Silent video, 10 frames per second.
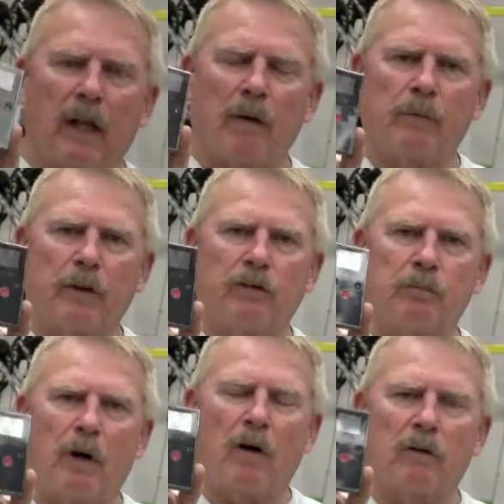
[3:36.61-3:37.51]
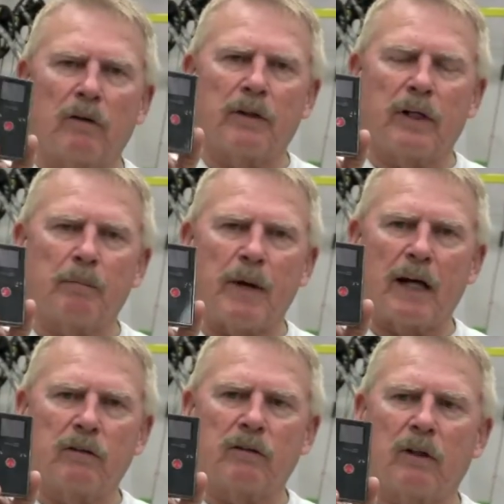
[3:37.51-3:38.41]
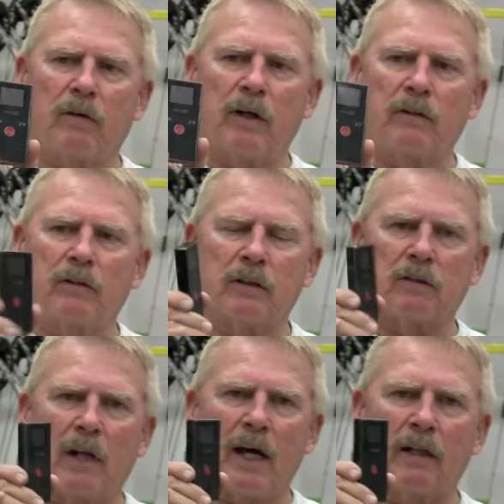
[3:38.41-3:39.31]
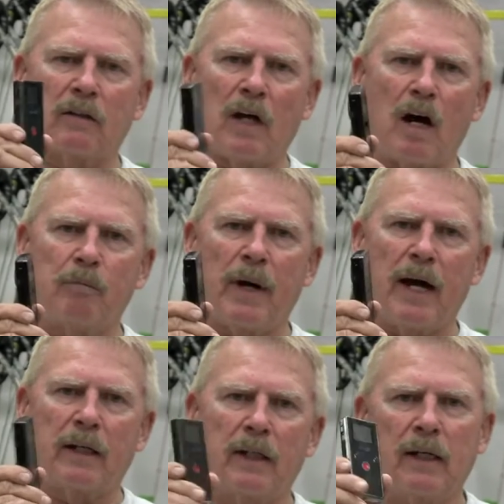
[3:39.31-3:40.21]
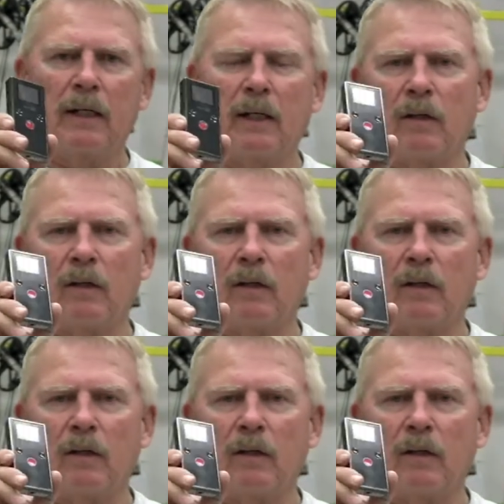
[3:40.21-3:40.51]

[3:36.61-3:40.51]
Not much smaller than a pack of cigarettes. It's light, compact.